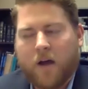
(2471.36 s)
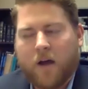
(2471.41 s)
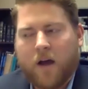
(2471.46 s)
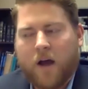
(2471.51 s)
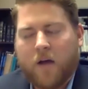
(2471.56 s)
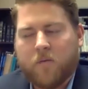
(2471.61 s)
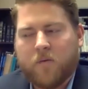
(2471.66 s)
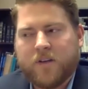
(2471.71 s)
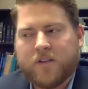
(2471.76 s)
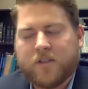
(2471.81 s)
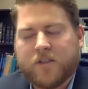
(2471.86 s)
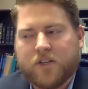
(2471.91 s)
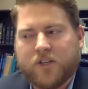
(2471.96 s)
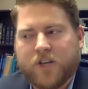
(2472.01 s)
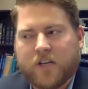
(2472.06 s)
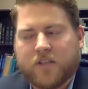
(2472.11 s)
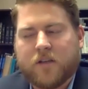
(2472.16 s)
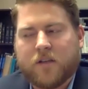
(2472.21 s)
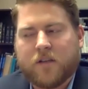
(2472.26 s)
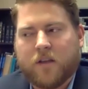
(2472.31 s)
I would
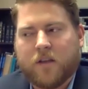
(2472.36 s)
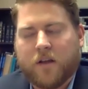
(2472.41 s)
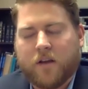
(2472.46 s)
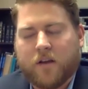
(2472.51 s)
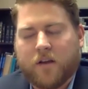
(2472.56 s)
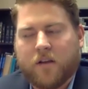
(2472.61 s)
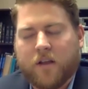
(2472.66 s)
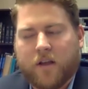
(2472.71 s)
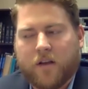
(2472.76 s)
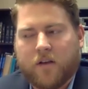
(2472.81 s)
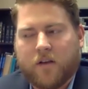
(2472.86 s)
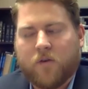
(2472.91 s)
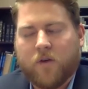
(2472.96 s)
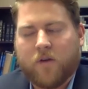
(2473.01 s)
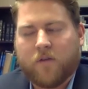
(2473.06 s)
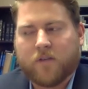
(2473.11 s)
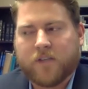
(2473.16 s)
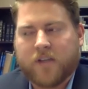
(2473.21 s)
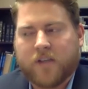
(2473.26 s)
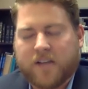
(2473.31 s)
suggest that
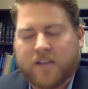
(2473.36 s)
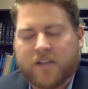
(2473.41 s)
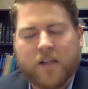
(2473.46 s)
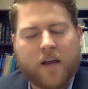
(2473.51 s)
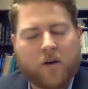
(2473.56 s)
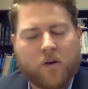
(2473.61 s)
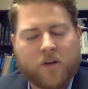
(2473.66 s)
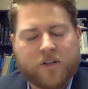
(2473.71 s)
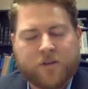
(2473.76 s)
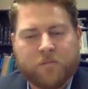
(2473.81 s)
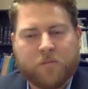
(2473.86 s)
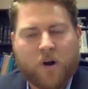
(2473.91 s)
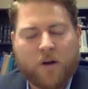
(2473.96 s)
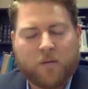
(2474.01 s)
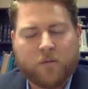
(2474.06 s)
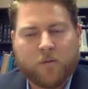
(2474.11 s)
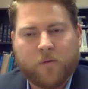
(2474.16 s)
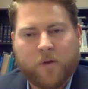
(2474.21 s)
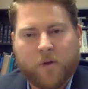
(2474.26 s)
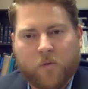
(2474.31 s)
whoever's asking that question
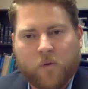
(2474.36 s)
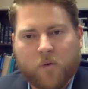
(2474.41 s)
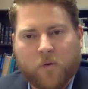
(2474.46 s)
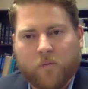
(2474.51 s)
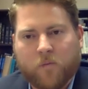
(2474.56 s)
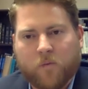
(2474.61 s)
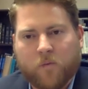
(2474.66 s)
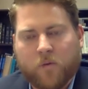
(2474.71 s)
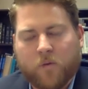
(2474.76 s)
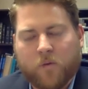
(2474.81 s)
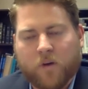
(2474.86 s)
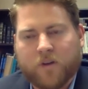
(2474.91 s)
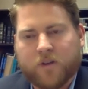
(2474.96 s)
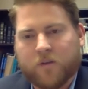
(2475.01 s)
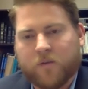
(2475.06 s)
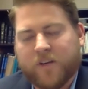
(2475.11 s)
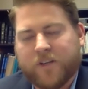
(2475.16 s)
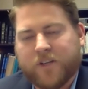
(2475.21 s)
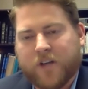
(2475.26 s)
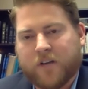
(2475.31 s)
probably would want to
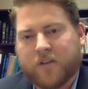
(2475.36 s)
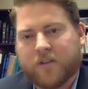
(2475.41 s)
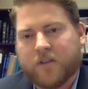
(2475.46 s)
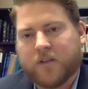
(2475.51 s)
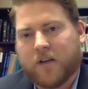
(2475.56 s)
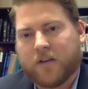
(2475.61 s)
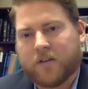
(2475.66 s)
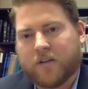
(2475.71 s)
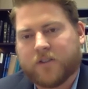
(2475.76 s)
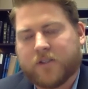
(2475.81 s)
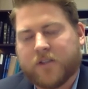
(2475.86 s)
reach out to Dr.